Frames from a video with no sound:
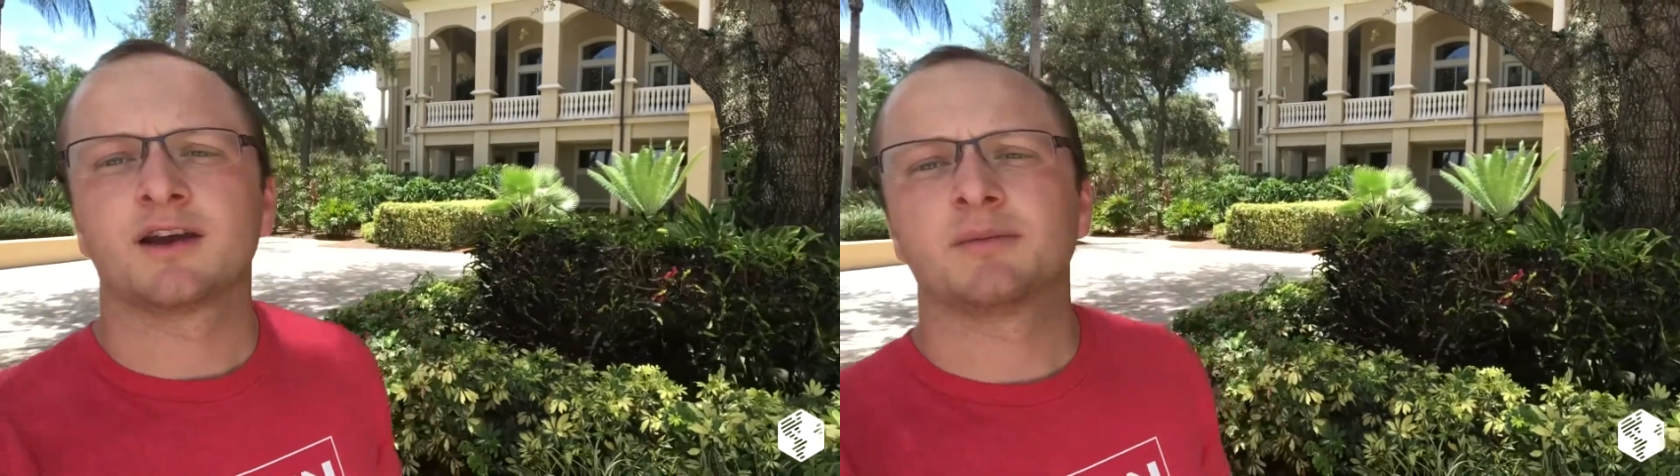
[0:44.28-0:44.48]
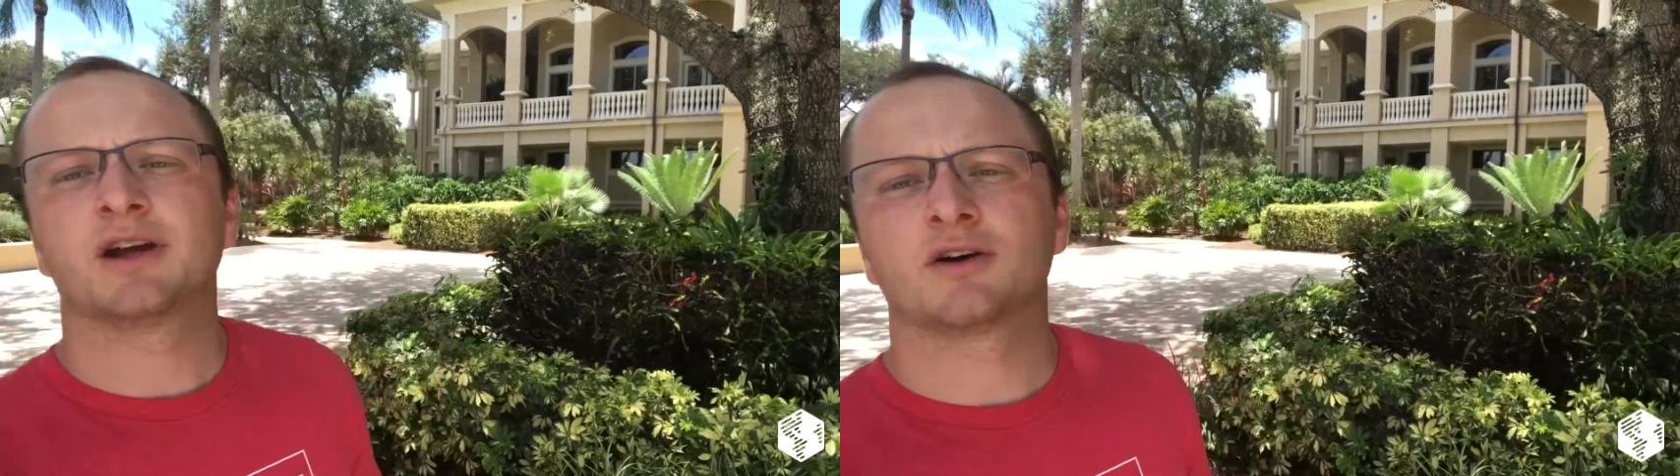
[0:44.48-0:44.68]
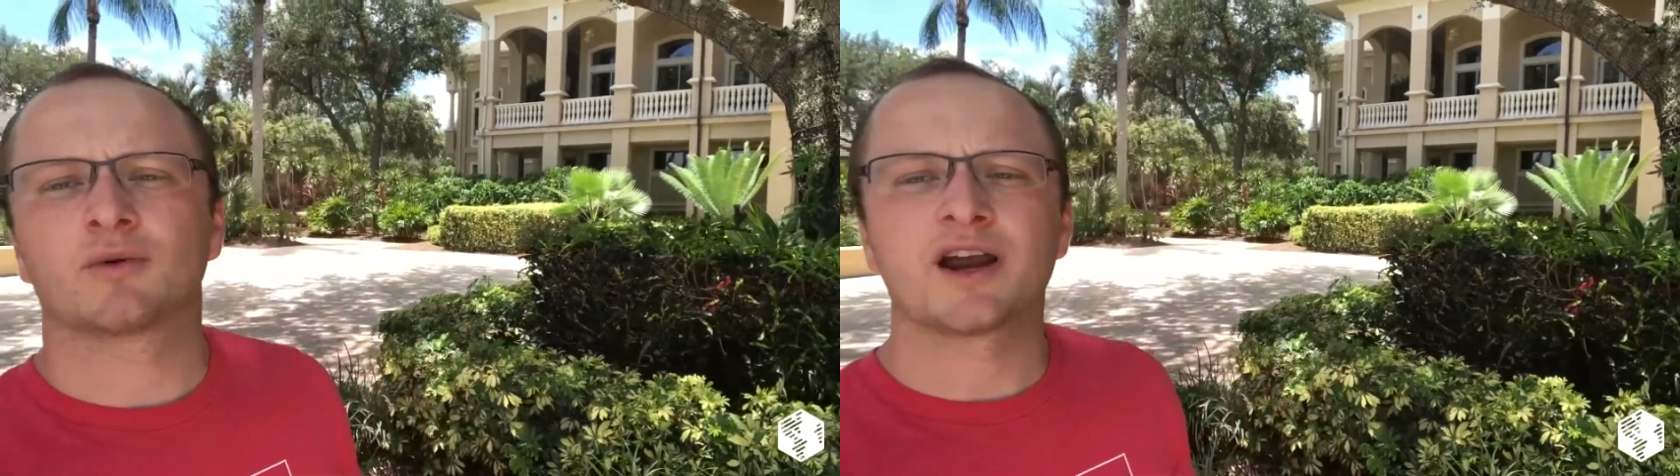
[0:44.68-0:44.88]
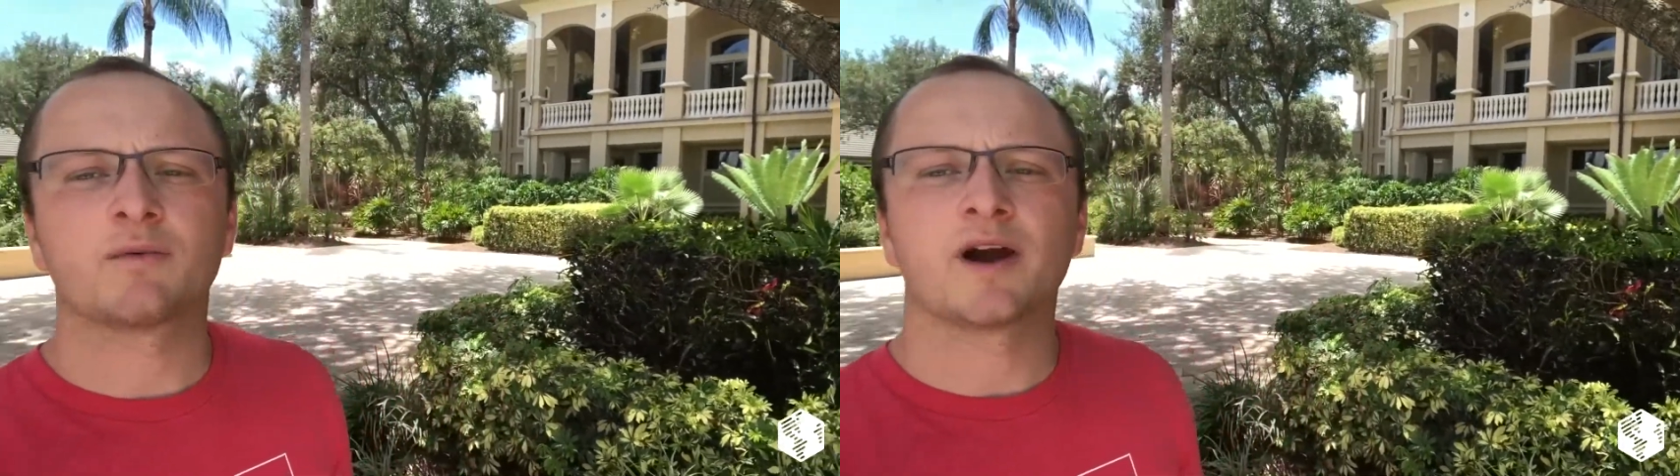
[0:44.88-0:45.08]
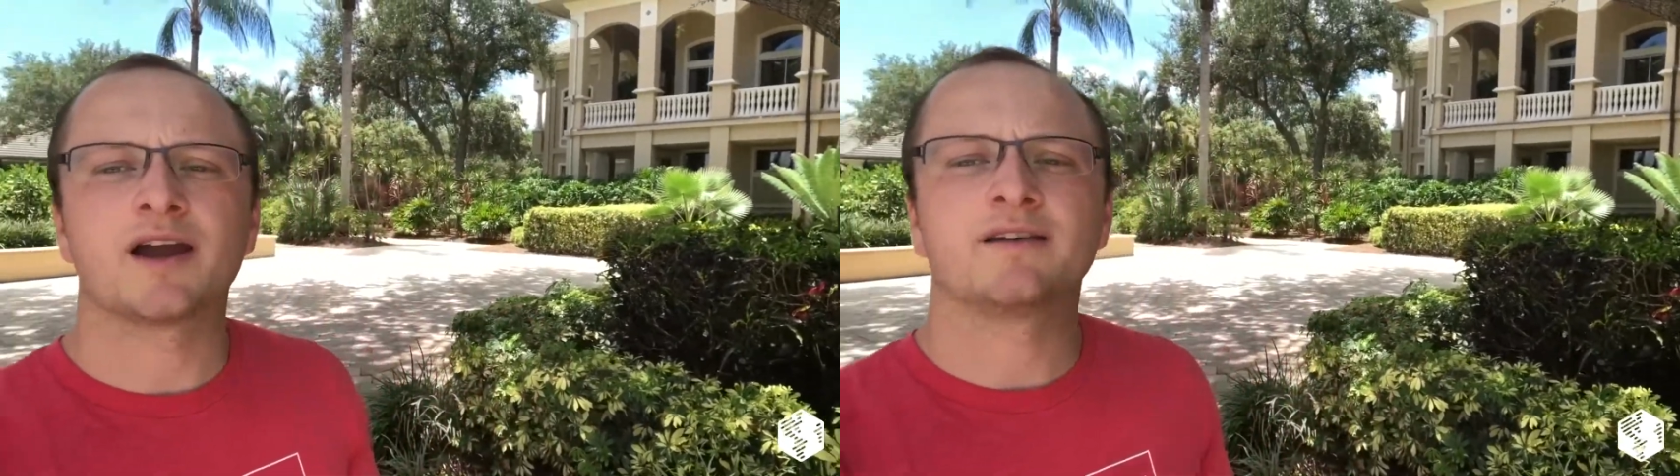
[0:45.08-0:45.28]
can be a
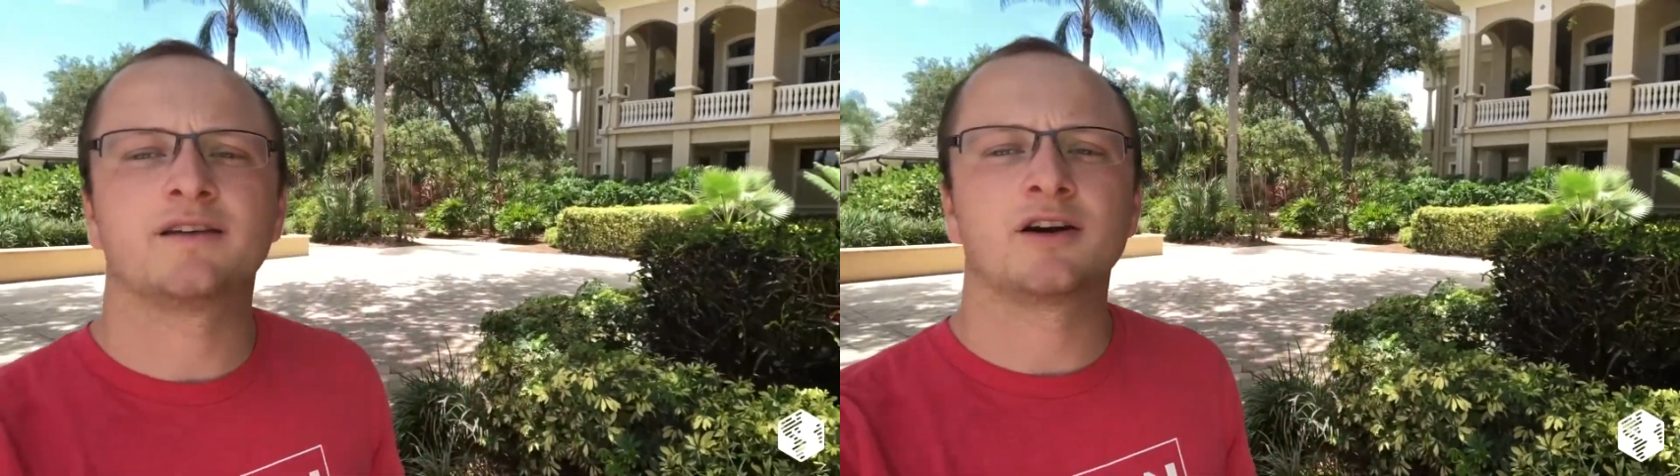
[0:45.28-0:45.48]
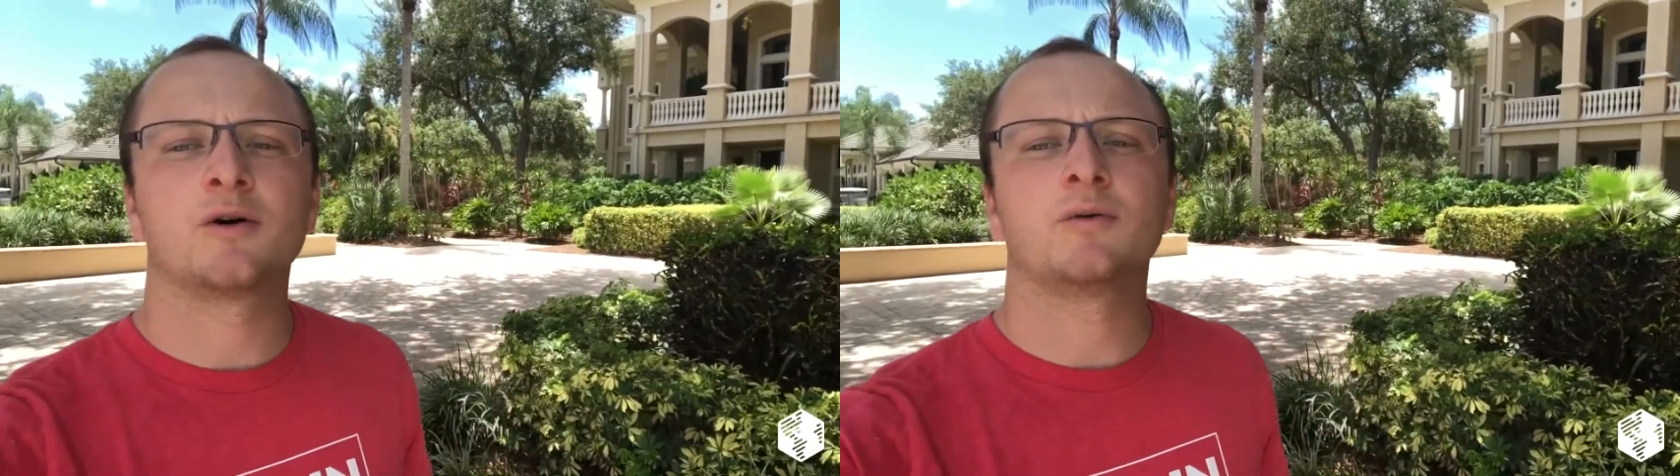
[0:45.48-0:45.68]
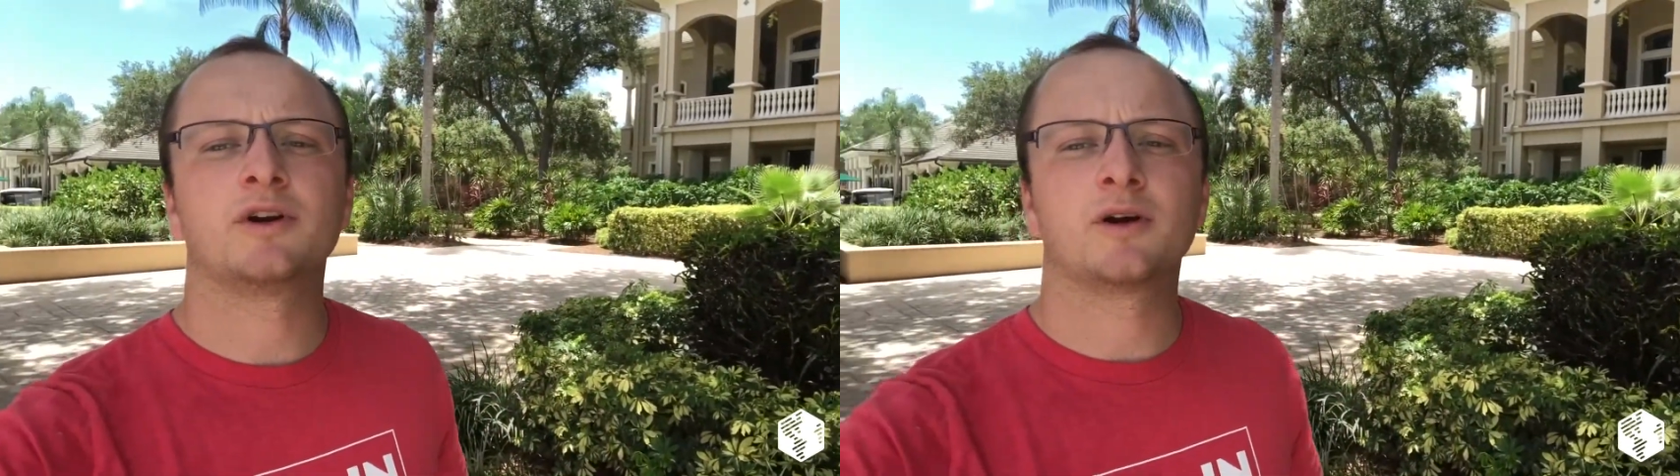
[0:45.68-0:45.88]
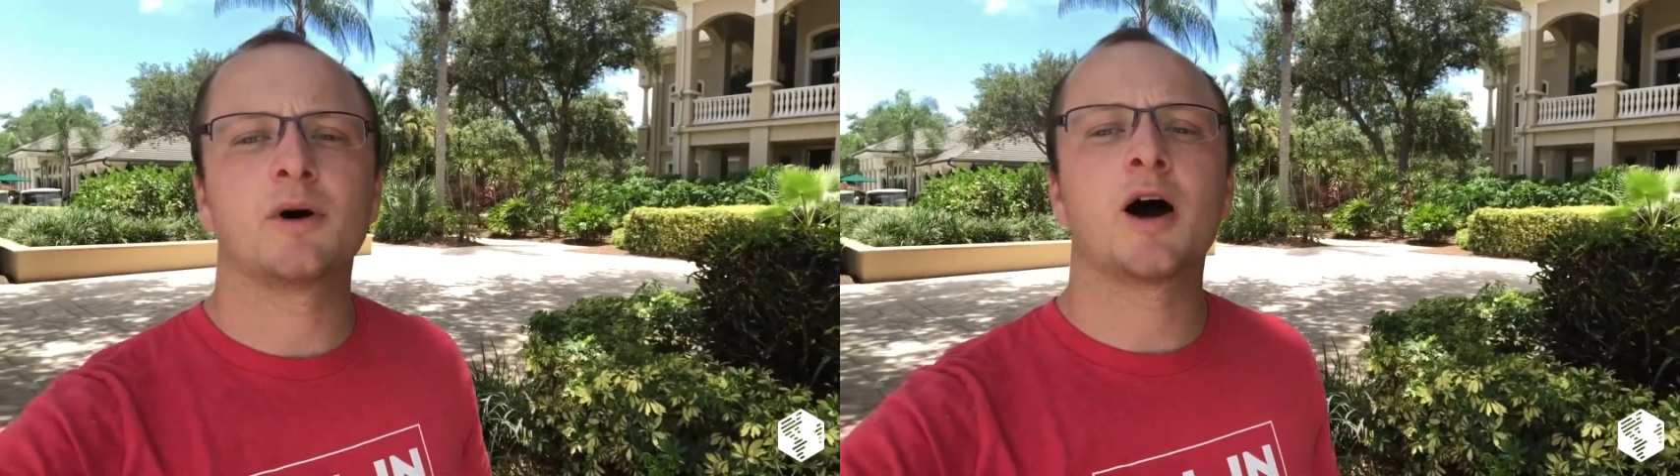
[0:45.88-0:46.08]
great way to,